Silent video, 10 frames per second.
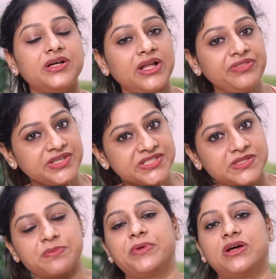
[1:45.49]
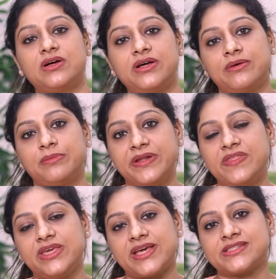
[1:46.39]
And this
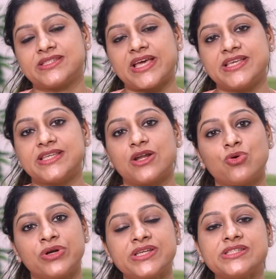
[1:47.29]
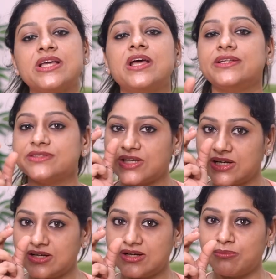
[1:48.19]
breathing exercise are known as
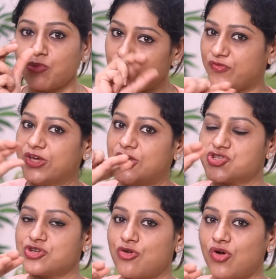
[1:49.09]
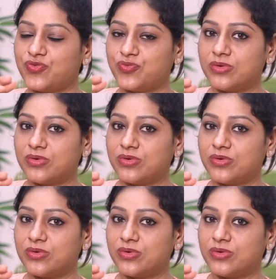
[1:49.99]
the modification of